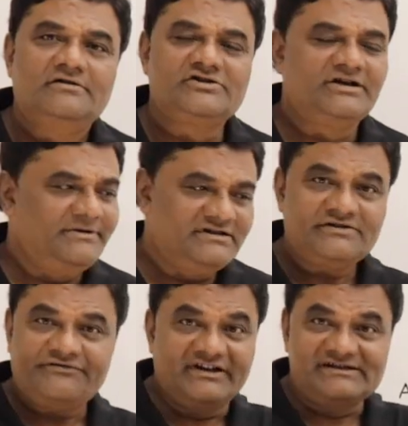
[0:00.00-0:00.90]
So it means
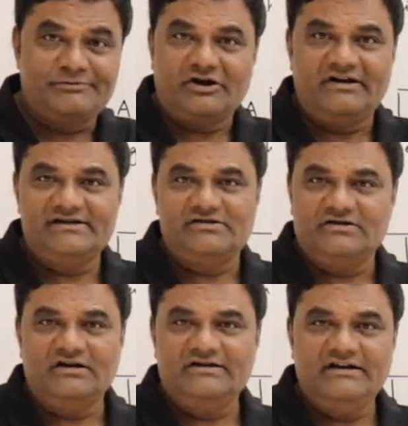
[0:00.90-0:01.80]
fixed priorities are
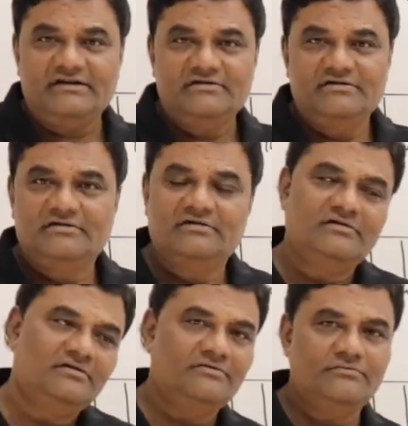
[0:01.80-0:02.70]
not there.
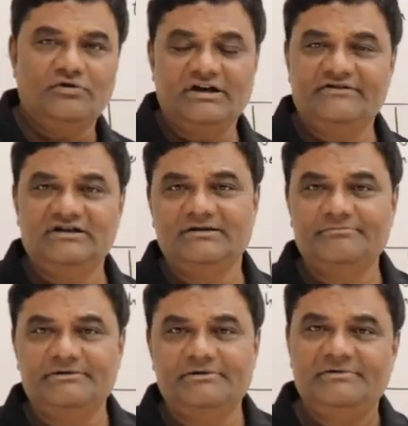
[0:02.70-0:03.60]
Whatever the
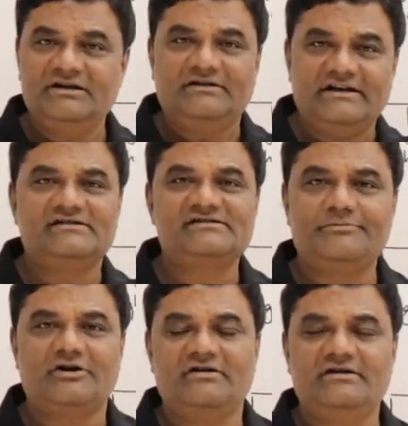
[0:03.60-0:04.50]
number may be, that is the
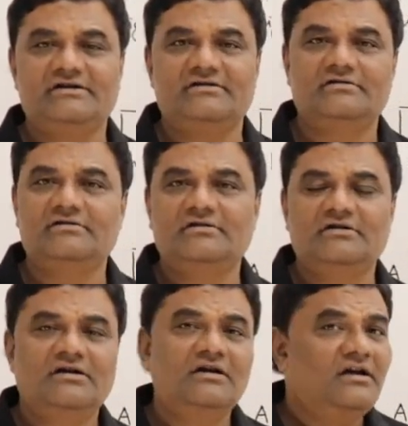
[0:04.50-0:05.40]
priority.
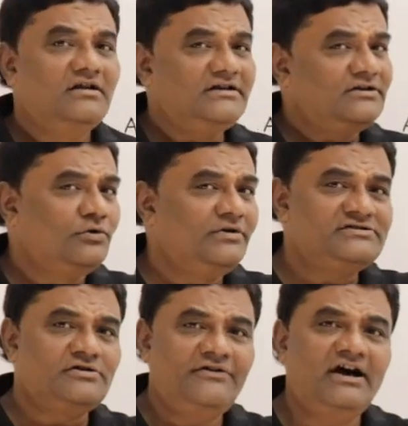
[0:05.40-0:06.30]
Then who
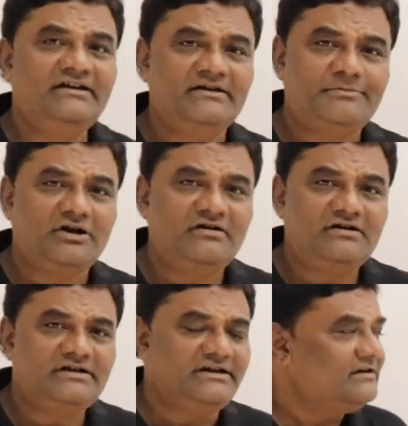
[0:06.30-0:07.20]
is of higher
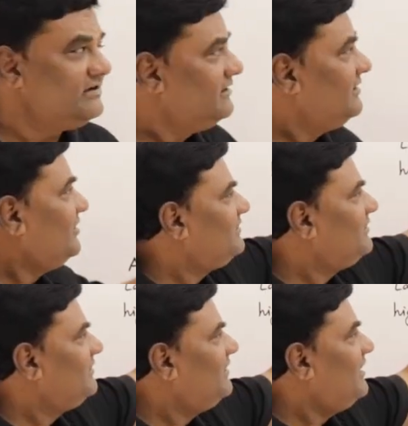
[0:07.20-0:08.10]
priority?
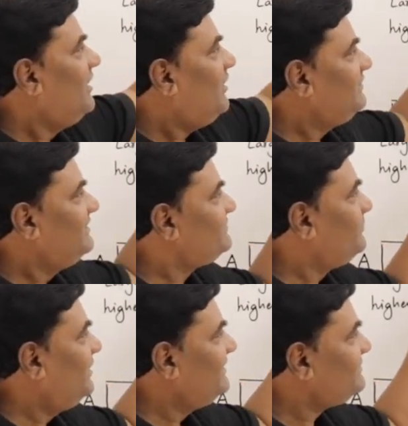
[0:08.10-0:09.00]
Or the
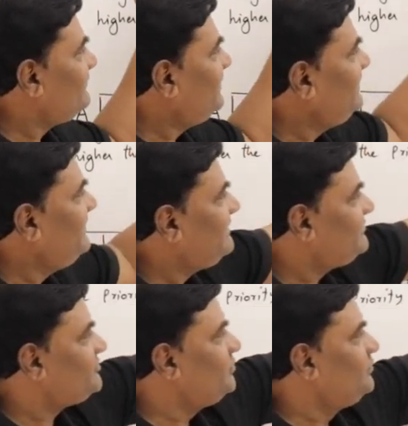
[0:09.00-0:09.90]
smallest one here
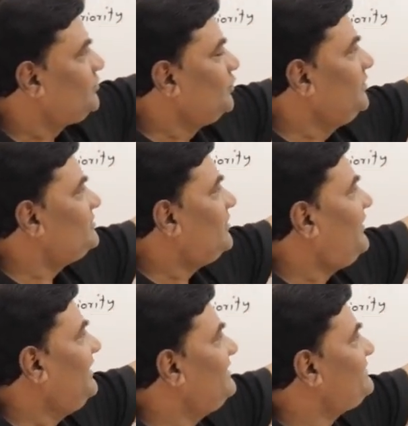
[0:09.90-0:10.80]
is 2. 2 is of
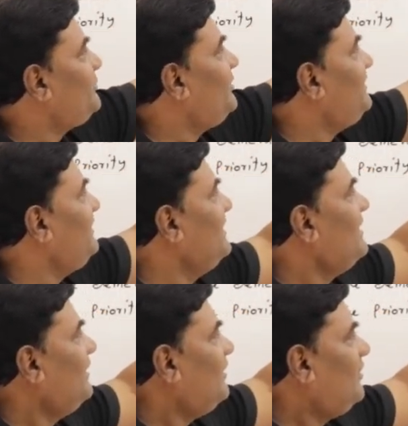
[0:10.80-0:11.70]
highest priority
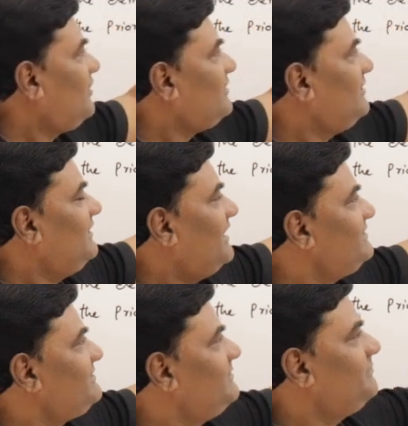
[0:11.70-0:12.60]
or
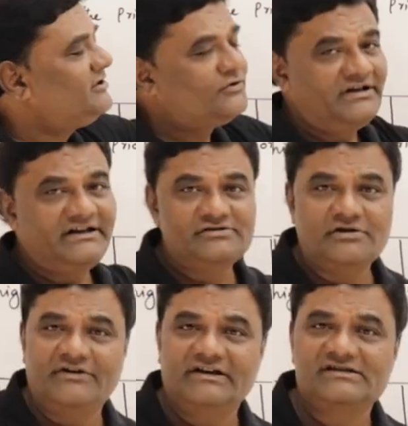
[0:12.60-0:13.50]
largest number 20 is
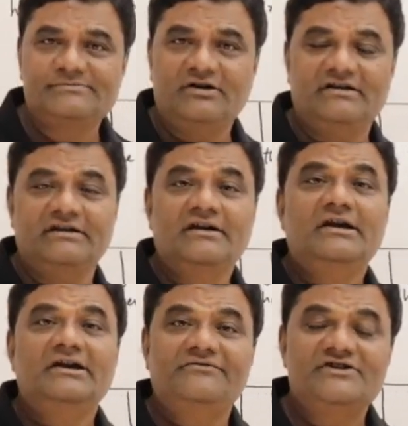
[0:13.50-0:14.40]
of highest priority.
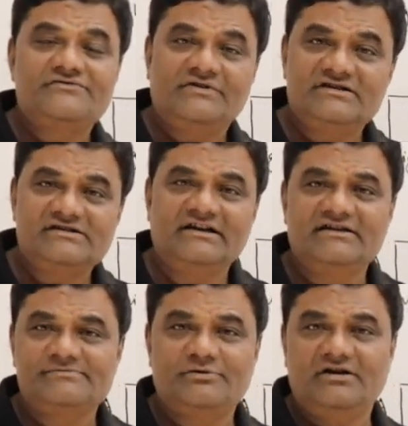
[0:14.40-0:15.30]
Which one is
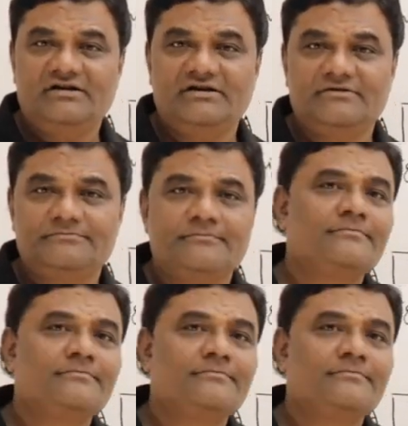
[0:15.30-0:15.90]
highest priority?